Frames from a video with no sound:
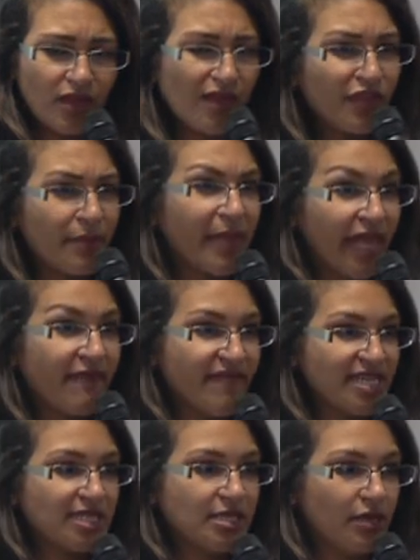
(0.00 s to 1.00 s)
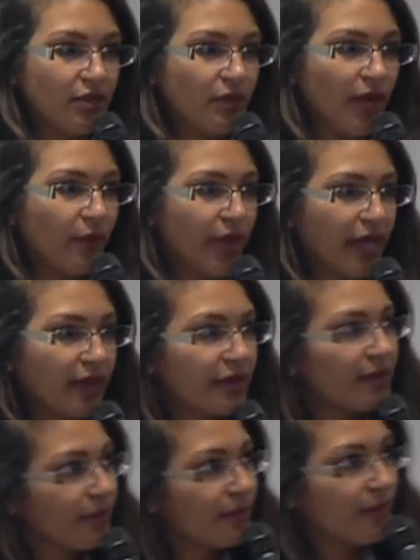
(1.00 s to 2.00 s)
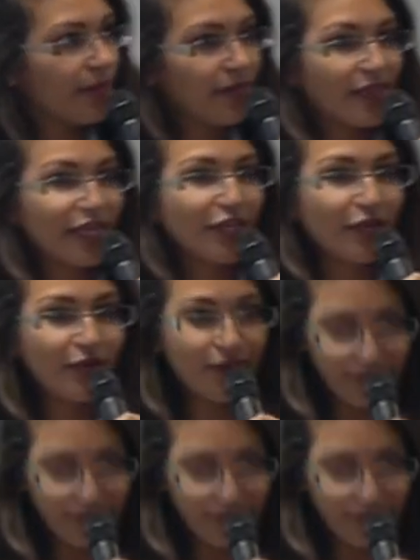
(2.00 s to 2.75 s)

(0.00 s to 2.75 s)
they're being invested in the right way. But thank you.